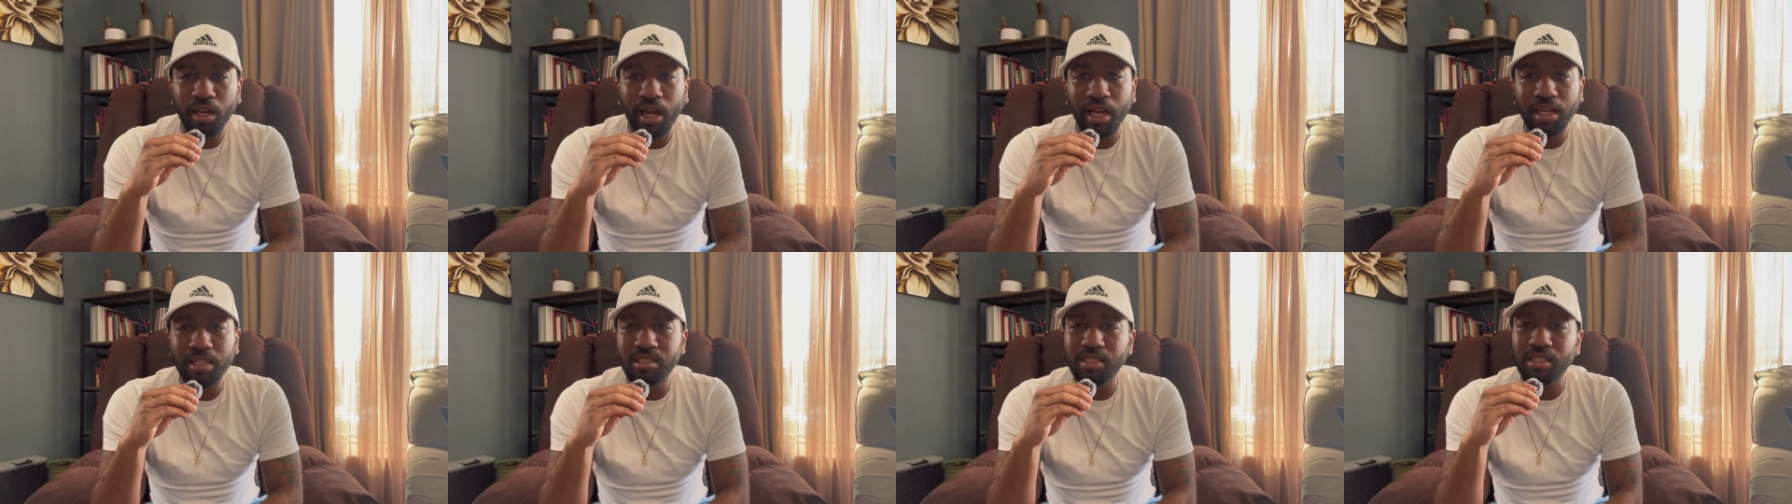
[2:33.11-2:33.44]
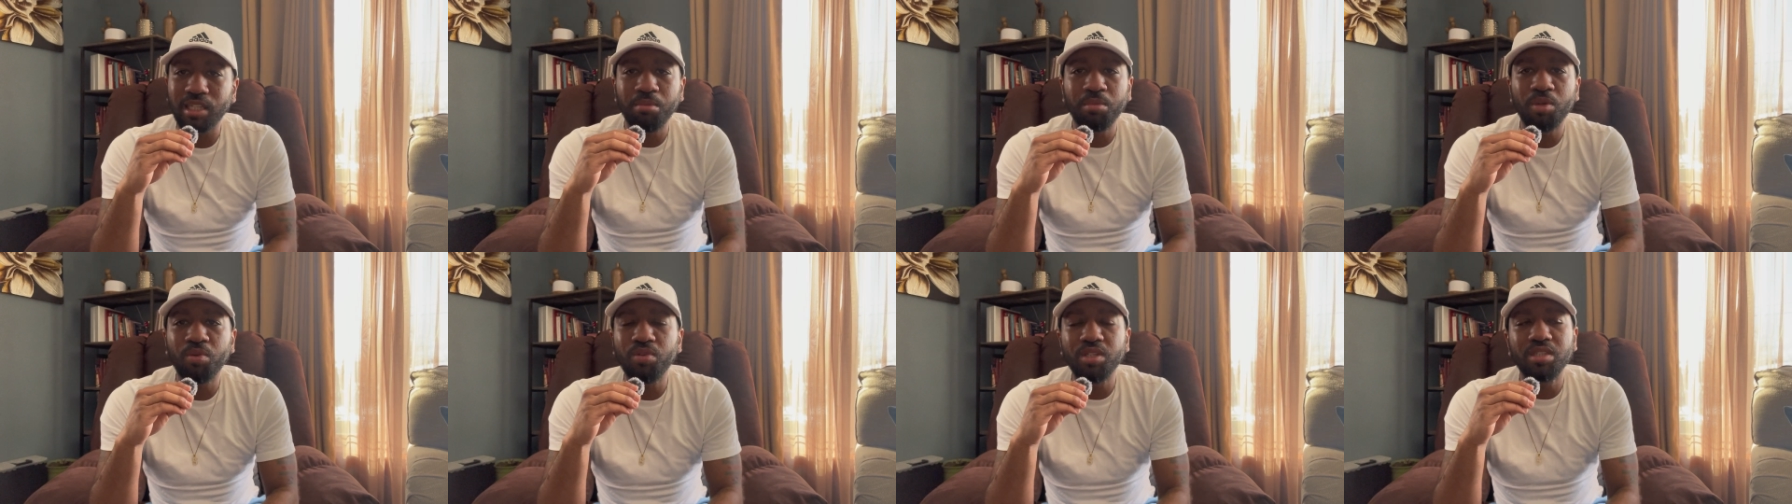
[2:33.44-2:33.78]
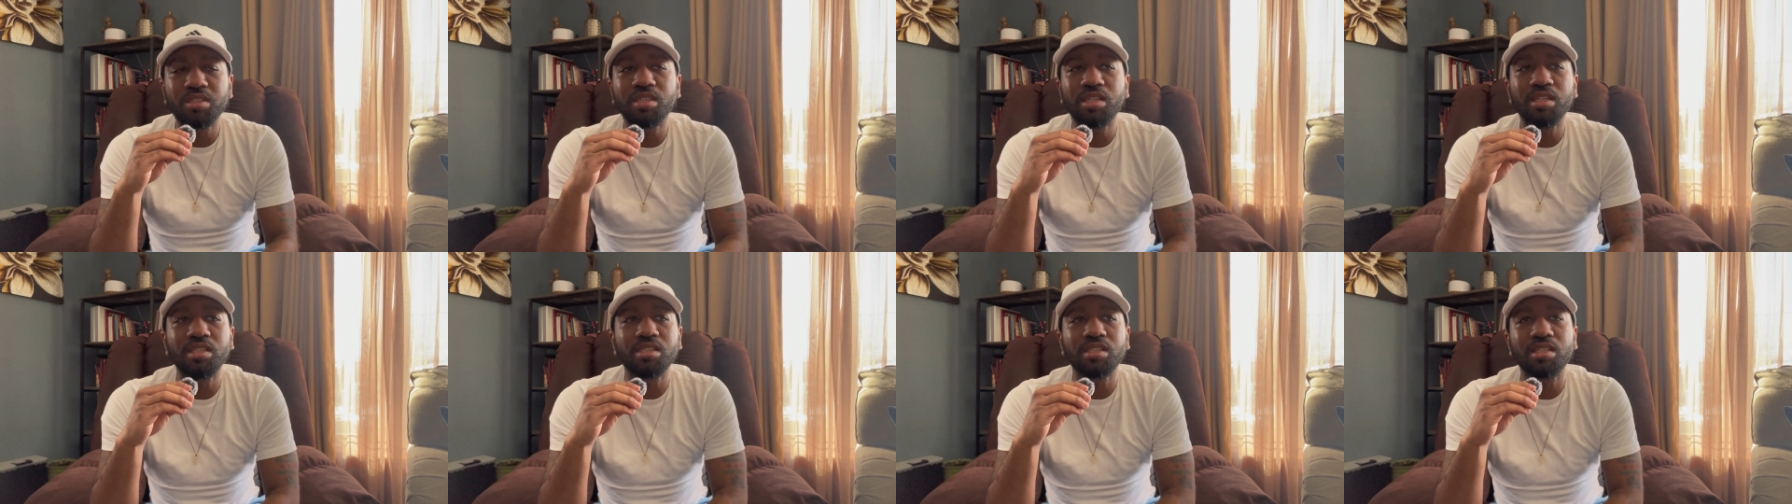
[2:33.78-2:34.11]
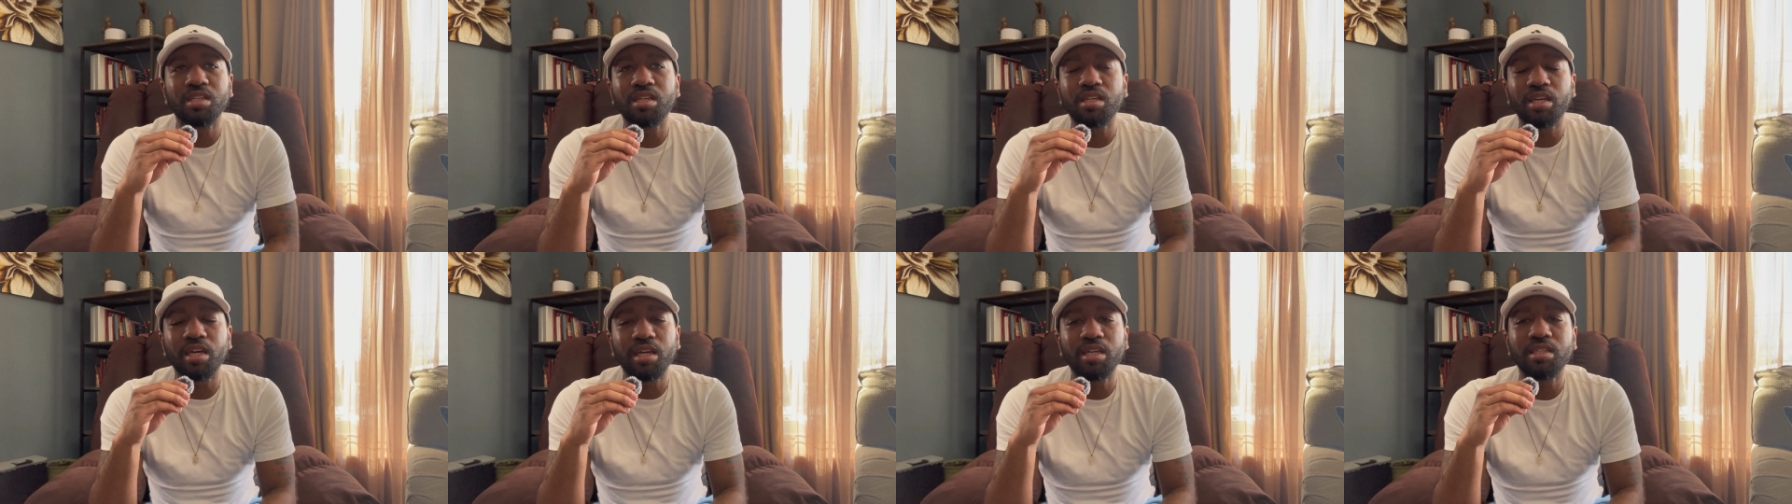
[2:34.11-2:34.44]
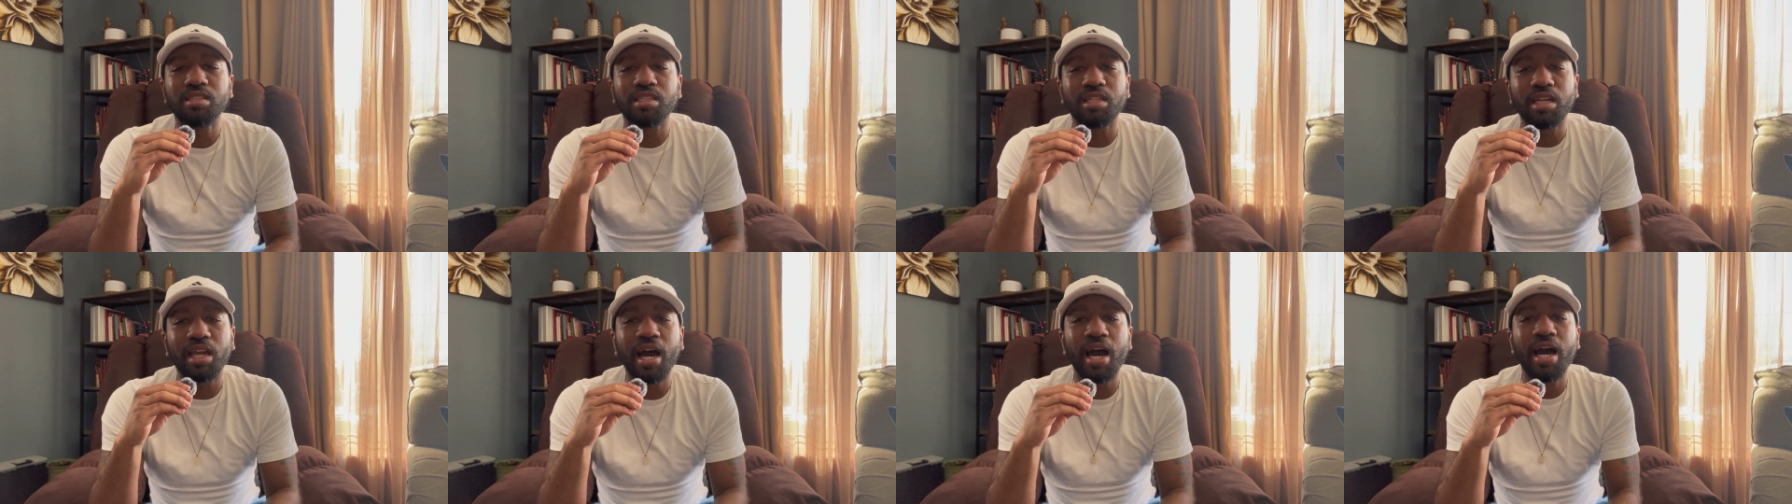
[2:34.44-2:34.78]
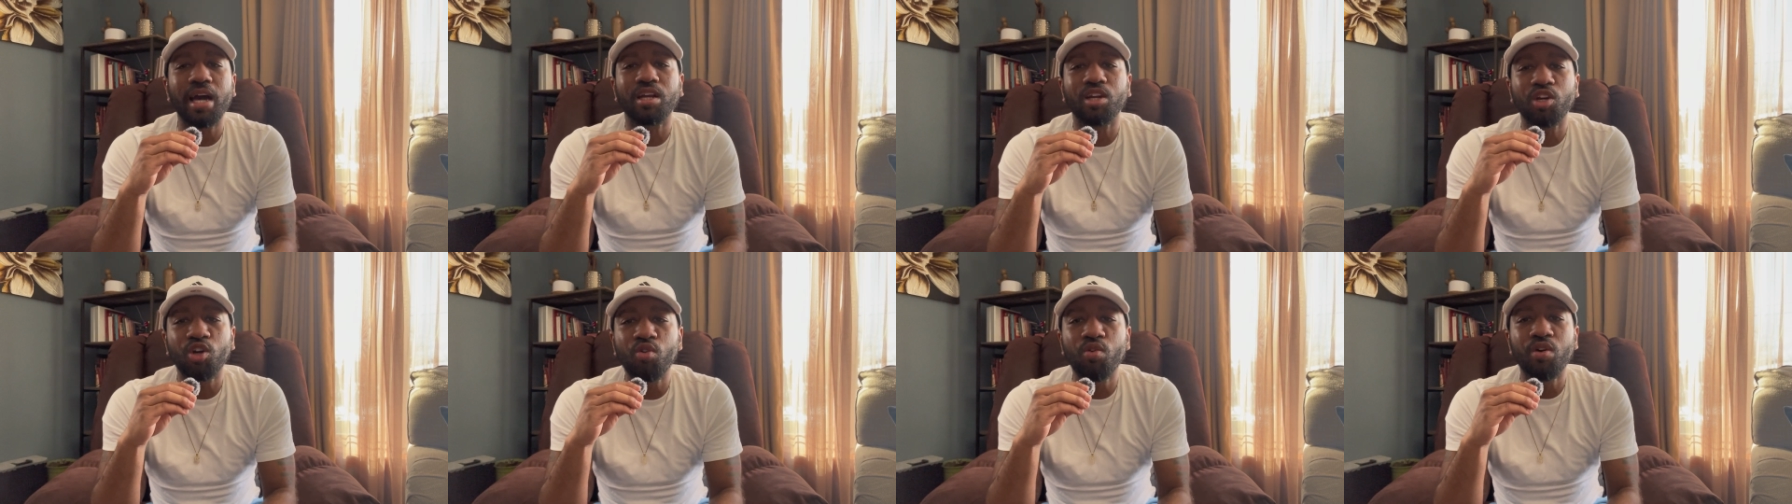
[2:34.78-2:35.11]
Like semen retention is
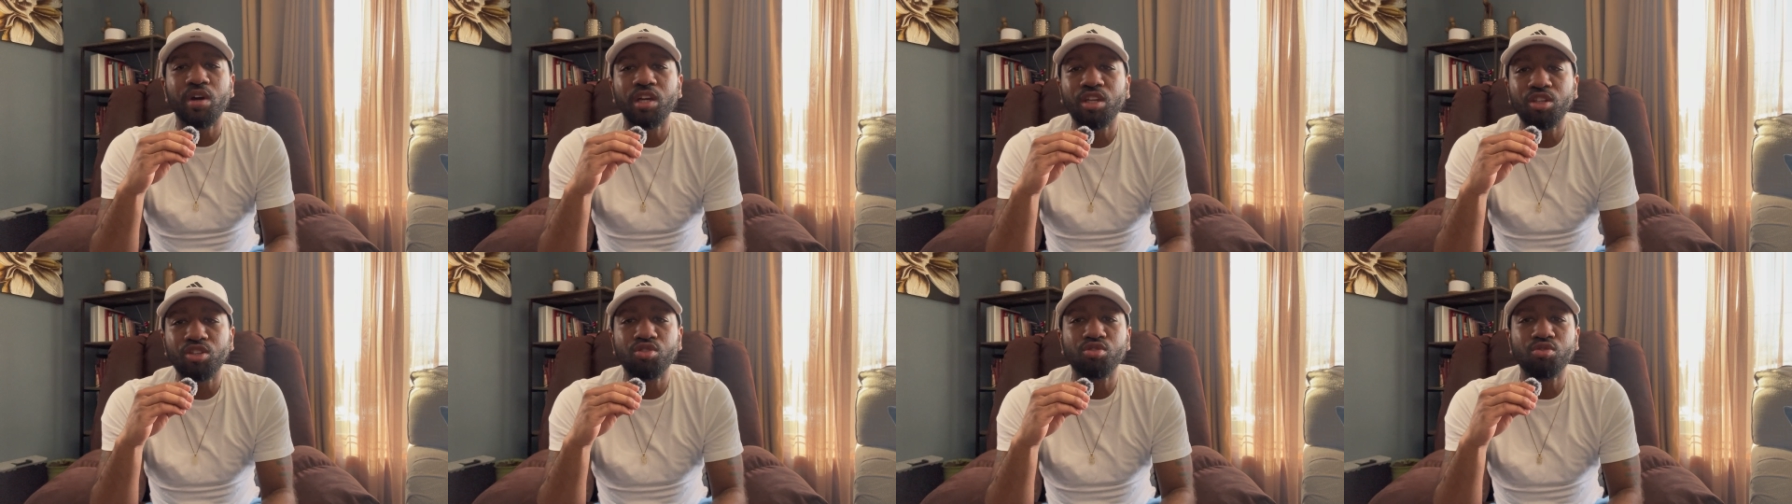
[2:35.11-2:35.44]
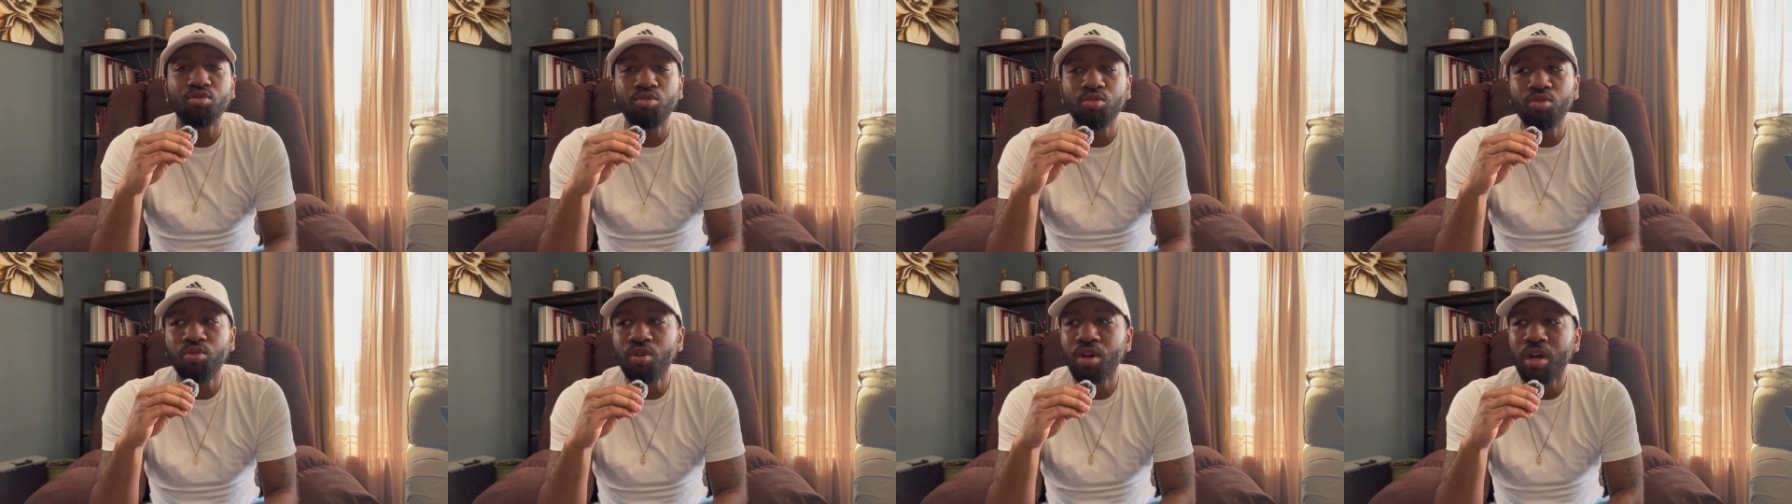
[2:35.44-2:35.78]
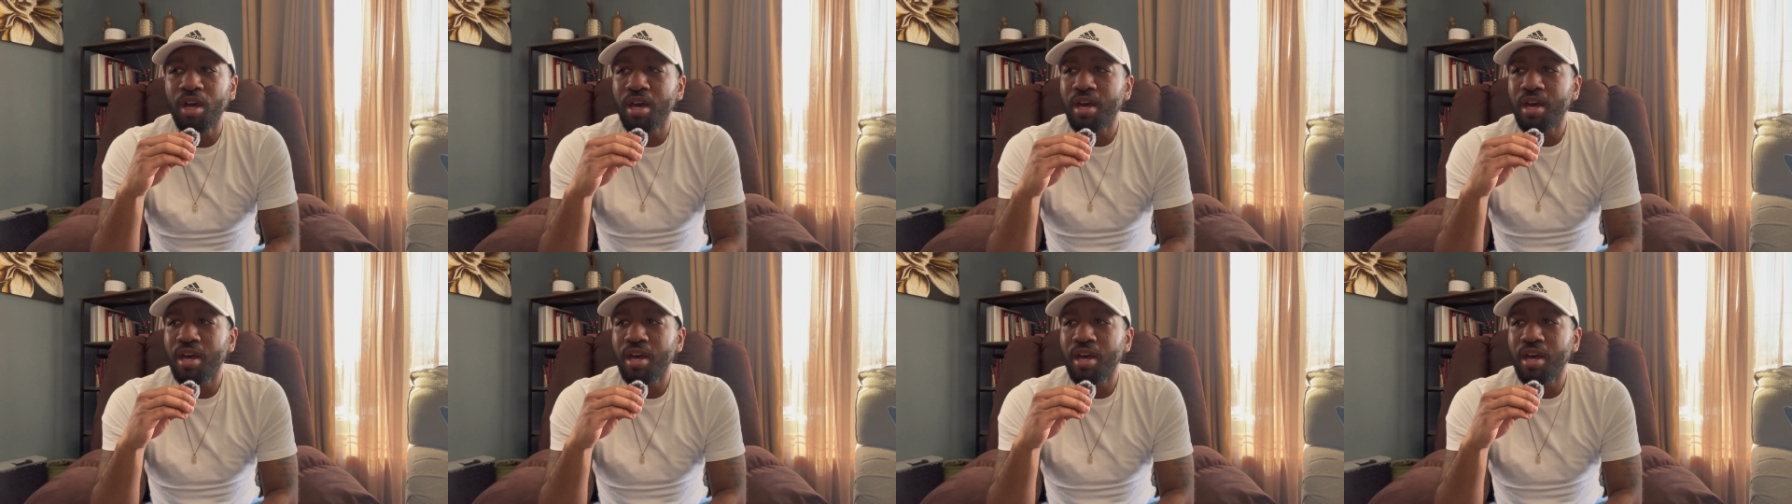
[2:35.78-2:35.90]
not going to